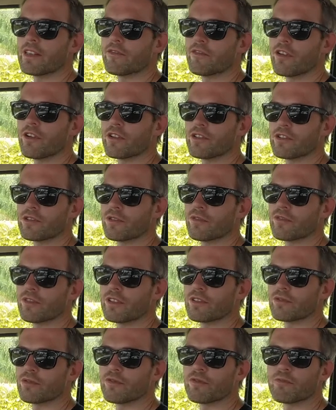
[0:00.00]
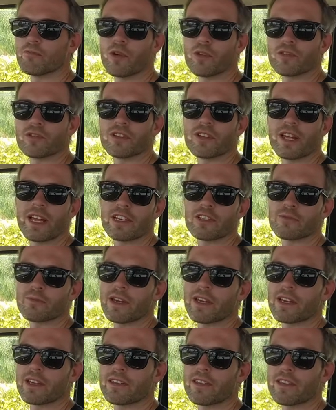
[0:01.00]
version of the sort of modern
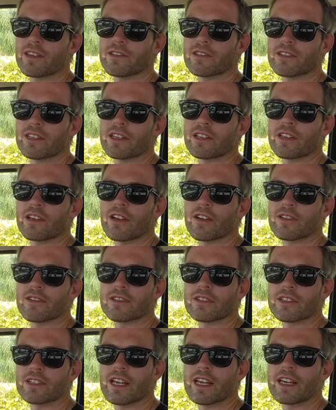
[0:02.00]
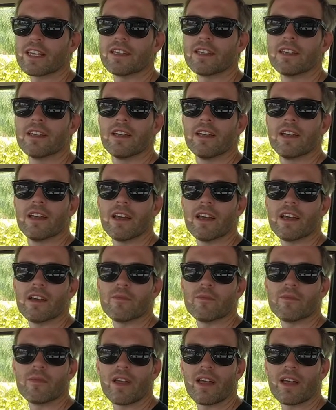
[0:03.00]
hatchback that you see in cars today.
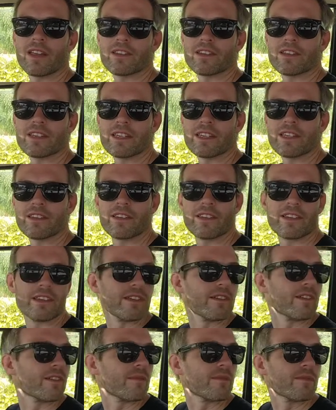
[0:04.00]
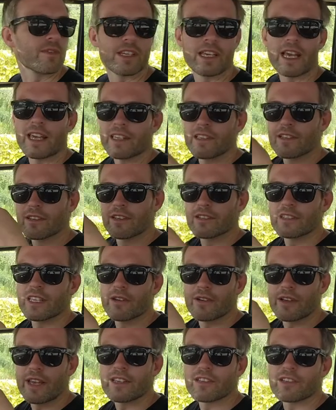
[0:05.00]
Um, and the, the gate, the
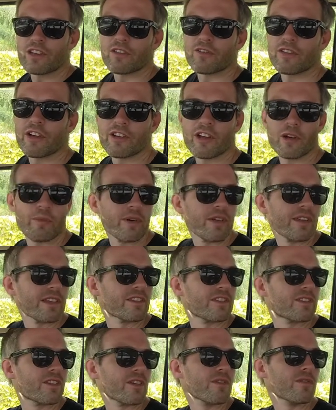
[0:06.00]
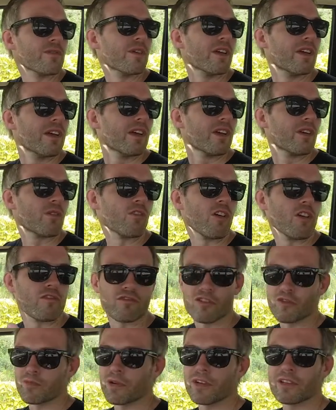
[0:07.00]
tailgate is kind of held up by these two quite
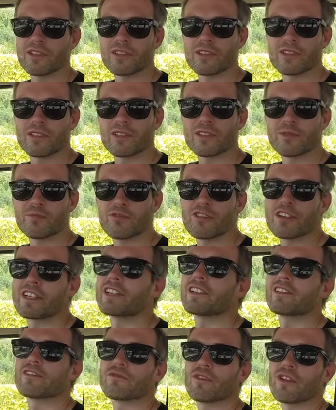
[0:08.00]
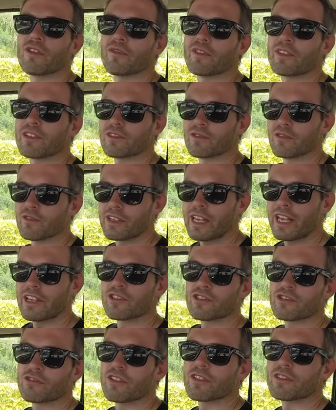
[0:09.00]
robust springs rather than sort of gas
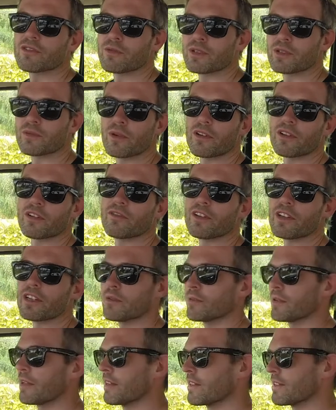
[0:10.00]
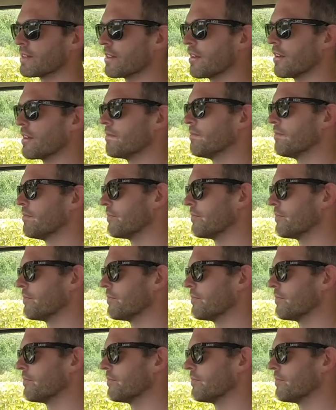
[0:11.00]
struts which weren't available at the time.